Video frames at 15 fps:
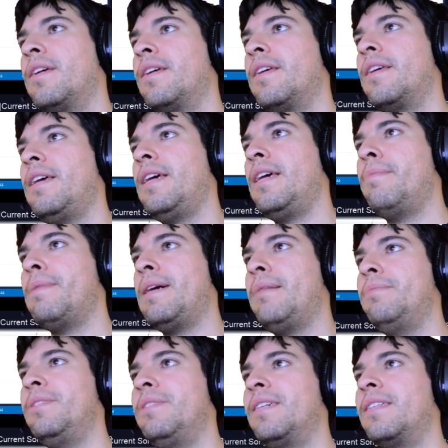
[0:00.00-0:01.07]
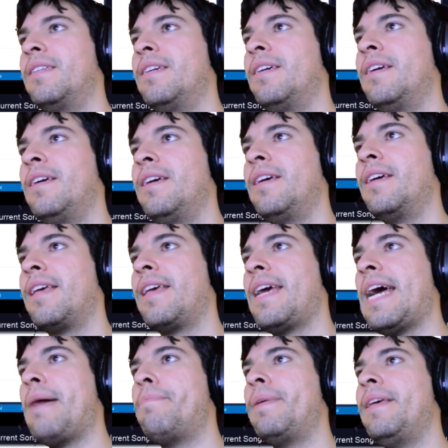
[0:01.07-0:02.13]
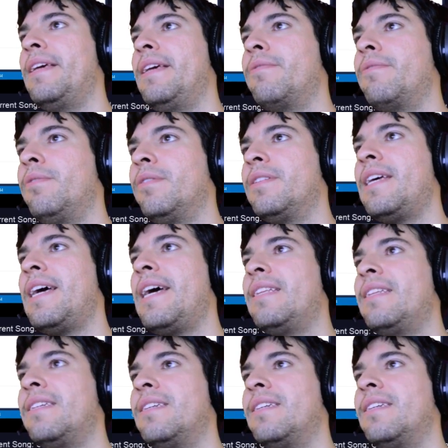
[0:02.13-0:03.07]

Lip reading: Game object cap equals that.